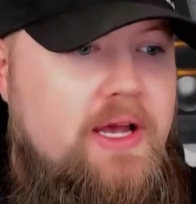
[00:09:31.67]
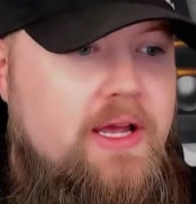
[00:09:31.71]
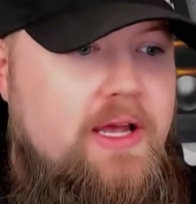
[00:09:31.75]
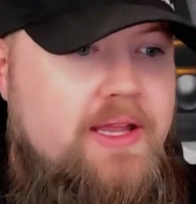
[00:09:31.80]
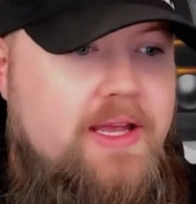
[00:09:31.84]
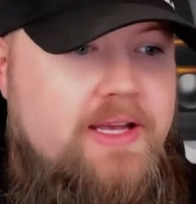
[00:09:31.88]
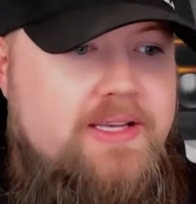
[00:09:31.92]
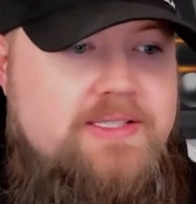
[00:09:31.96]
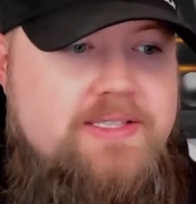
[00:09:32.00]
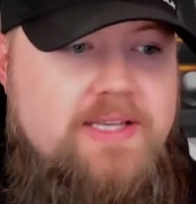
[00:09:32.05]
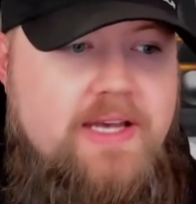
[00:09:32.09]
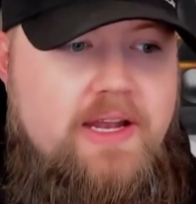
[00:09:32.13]

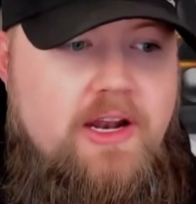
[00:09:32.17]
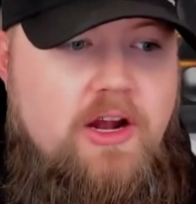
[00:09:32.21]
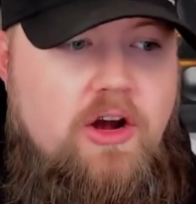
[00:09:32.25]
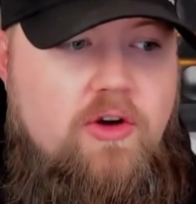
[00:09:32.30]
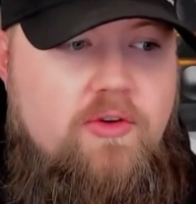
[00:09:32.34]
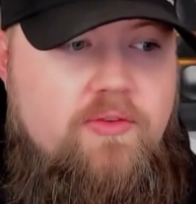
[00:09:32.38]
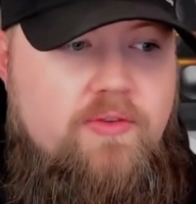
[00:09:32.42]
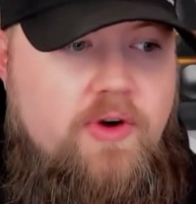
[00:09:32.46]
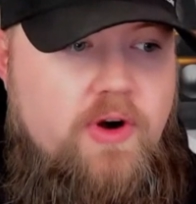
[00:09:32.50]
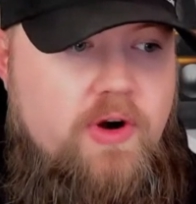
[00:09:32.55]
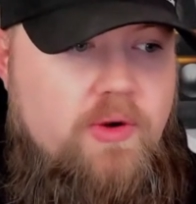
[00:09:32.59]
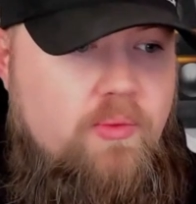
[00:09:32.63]
They sent
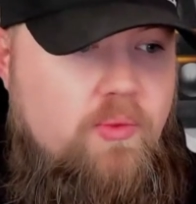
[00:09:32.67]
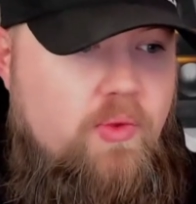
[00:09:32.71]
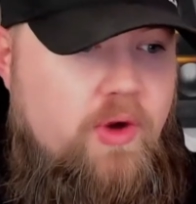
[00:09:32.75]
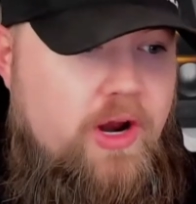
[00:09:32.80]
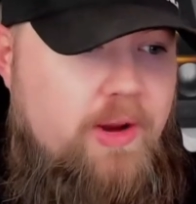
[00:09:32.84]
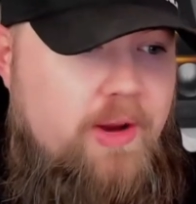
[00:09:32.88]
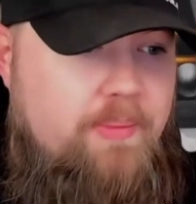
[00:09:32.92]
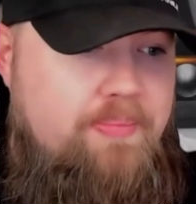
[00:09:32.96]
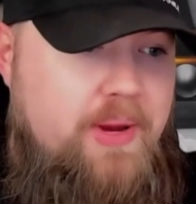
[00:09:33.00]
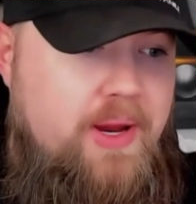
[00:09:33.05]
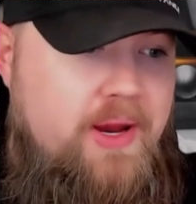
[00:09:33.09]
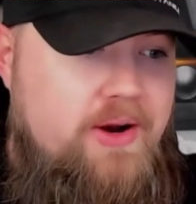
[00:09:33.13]
over what
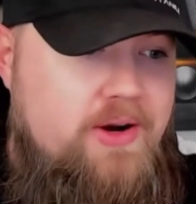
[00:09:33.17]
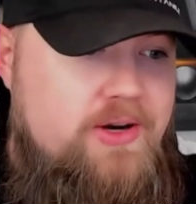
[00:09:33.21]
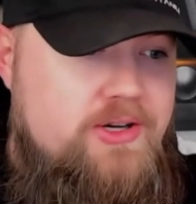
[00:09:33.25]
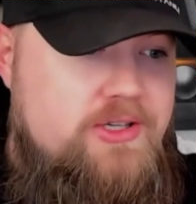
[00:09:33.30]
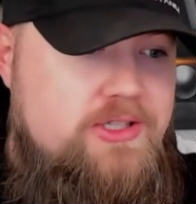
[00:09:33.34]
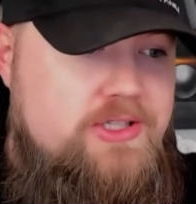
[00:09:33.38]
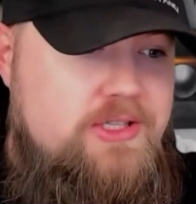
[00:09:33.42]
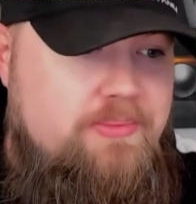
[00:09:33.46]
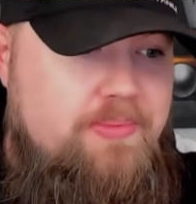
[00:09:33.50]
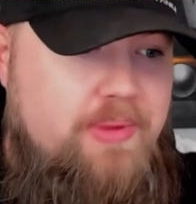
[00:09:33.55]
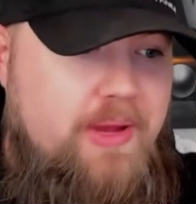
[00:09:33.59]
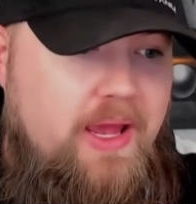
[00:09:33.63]
appears
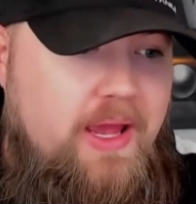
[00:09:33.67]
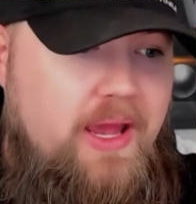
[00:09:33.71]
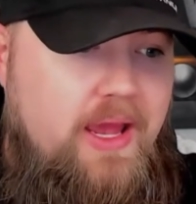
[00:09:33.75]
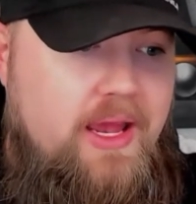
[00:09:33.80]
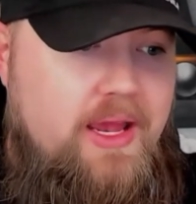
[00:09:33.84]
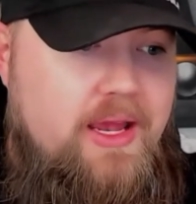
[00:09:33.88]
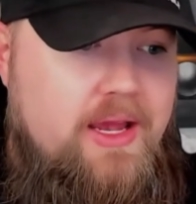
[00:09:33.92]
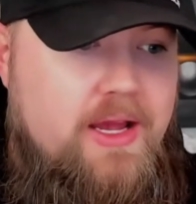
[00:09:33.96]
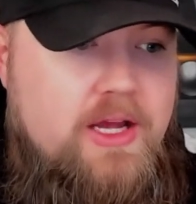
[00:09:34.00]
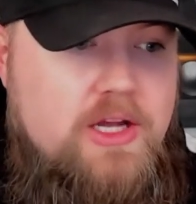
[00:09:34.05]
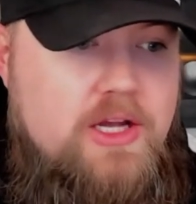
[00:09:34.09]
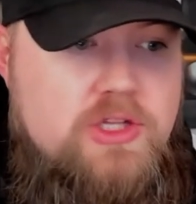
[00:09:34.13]
to
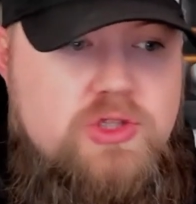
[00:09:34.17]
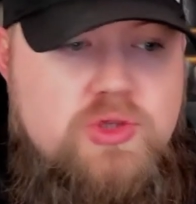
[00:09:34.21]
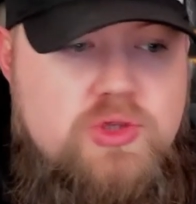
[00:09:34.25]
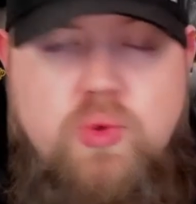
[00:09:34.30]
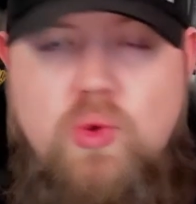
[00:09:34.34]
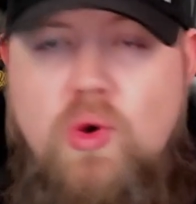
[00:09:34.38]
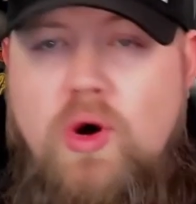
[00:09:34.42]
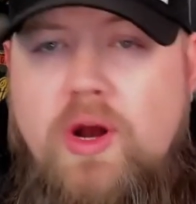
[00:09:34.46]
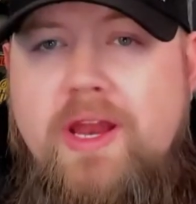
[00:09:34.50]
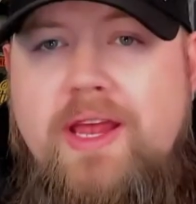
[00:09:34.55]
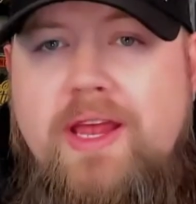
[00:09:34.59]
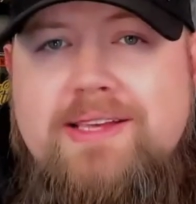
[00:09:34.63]
be
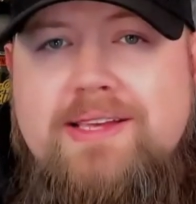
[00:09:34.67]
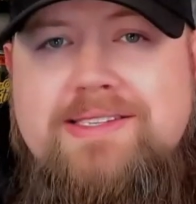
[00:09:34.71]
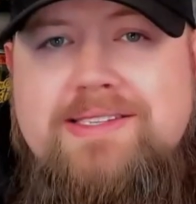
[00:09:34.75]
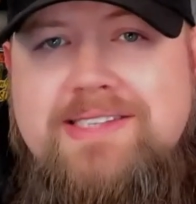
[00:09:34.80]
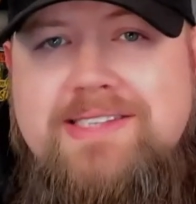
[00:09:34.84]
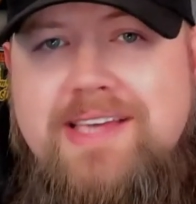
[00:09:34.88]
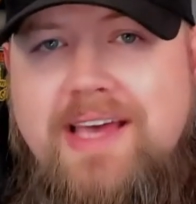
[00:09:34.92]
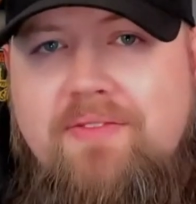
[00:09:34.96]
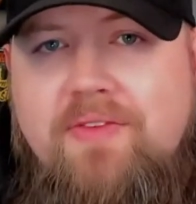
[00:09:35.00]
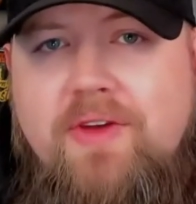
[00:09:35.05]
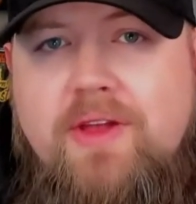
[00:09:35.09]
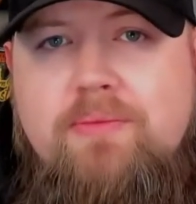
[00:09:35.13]

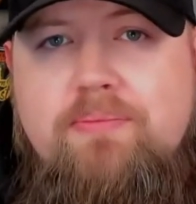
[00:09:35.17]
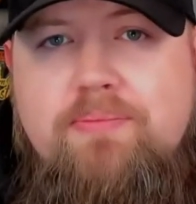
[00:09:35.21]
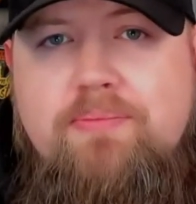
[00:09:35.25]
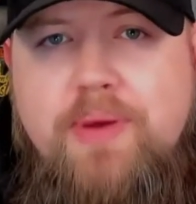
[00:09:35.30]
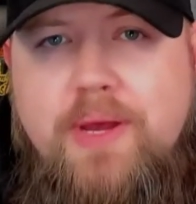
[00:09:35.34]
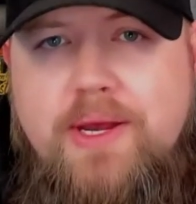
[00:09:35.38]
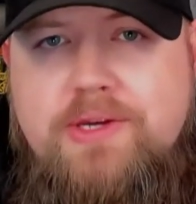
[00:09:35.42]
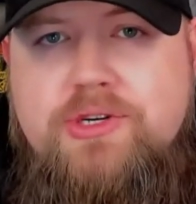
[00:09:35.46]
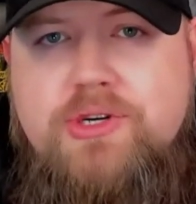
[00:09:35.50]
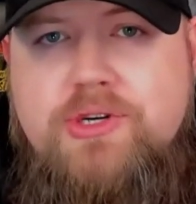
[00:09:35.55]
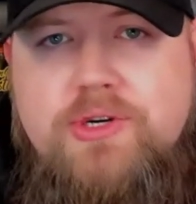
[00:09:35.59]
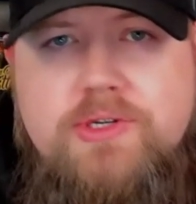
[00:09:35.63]
27
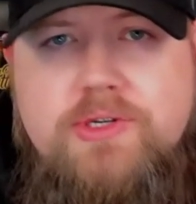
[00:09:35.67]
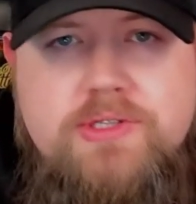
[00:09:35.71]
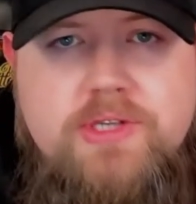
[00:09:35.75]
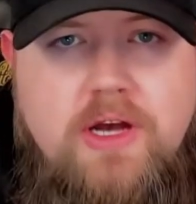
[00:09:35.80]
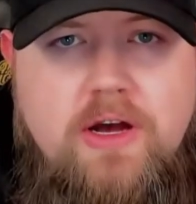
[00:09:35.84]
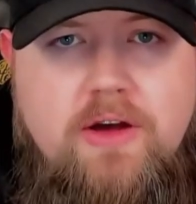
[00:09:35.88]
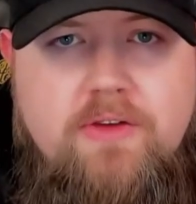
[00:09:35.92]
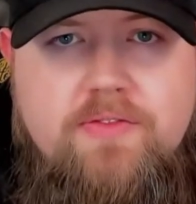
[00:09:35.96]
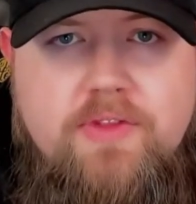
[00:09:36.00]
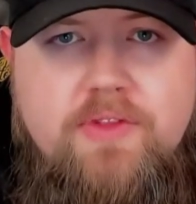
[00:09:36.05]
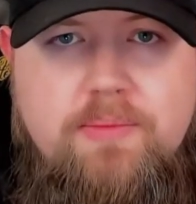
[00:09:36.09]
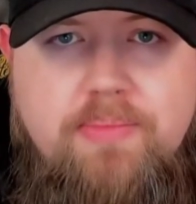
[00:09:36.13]
pictures
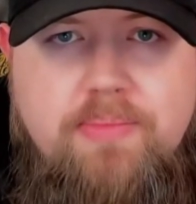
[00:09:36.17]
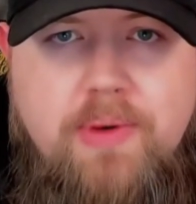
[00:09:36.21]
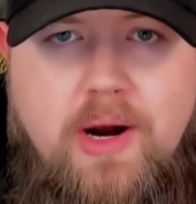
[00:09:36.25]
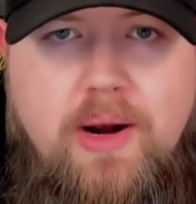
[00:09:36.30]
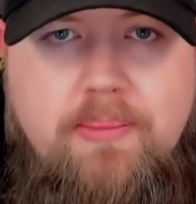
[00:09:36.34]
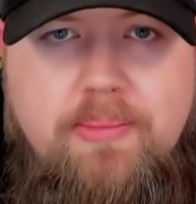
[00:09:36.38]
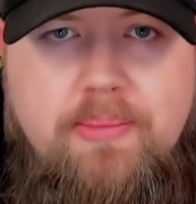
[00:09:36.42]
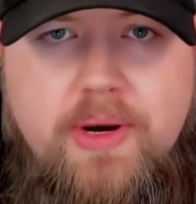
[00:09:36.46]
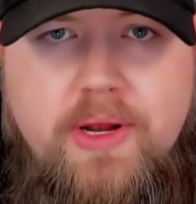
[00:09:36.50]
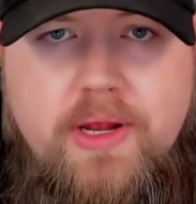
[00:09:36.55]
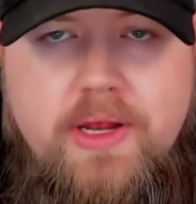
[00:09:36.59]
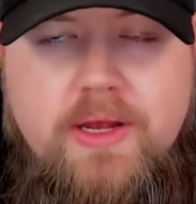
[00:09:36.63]
of the
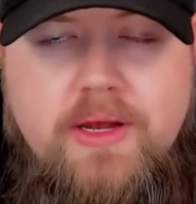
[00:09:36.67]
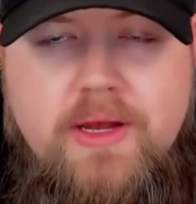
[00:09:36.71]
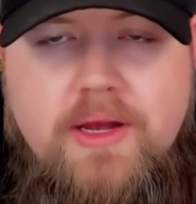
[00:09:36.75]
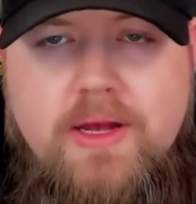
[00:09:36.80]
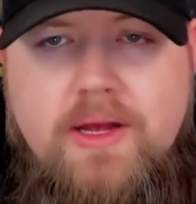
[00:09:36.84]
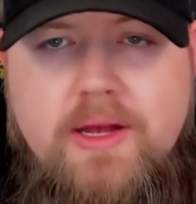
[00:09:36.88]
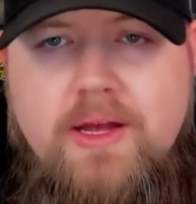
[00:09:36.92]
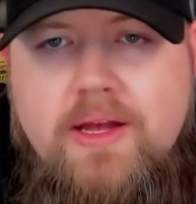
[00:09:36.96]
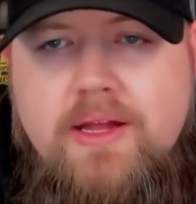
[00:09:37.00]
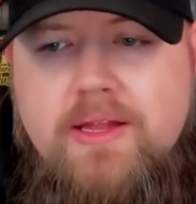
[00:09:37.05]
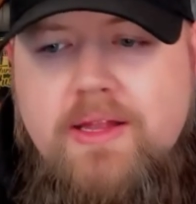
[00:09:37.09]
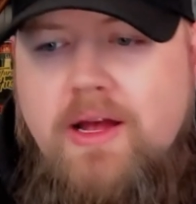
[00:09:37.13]
property.
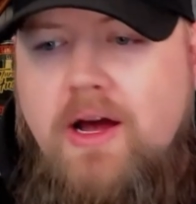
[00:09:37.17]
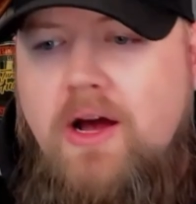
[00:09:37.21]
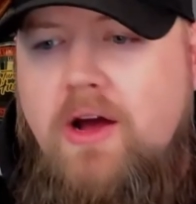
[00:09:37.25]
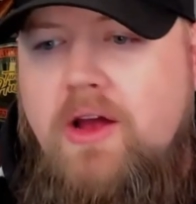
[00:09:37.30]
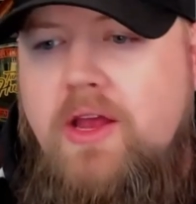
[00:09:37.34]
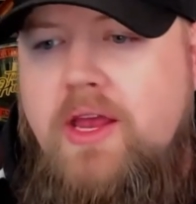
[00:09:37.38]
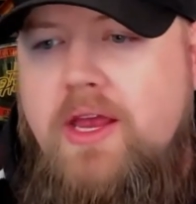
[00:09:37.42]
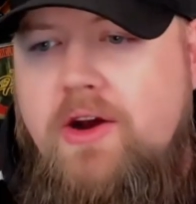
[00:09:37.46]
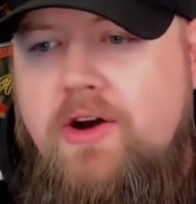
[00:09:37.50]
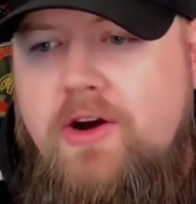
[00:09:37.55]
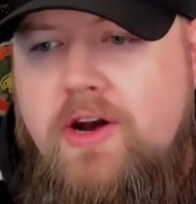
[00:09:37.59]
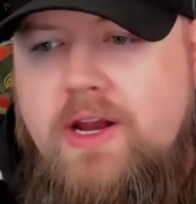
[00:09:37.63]
Now,
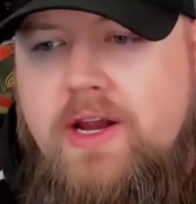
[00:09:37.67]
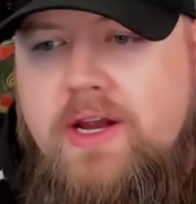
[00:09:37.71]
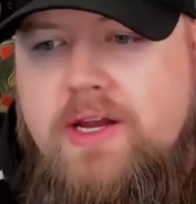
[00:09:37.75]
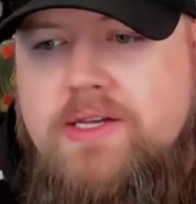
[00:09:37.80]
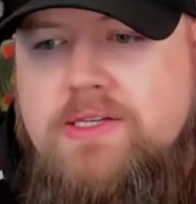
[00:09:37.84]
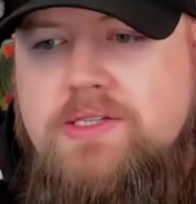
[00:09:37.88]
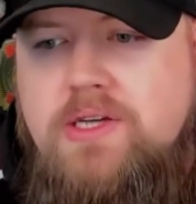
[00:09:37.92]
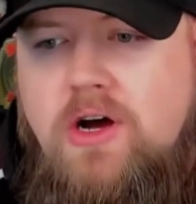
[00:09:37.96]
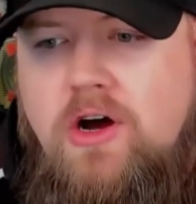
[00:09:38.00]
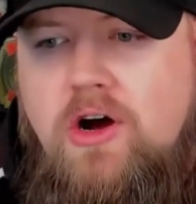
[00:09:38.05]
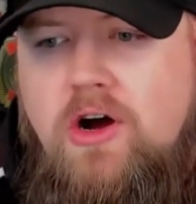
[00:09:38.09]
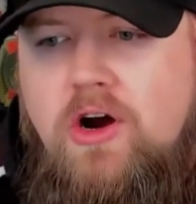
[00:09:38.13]
here
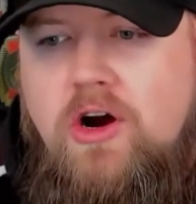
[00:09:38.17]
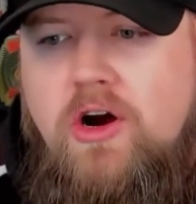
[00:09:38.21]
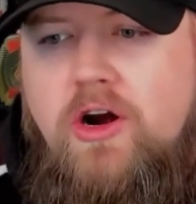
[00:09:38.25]
is our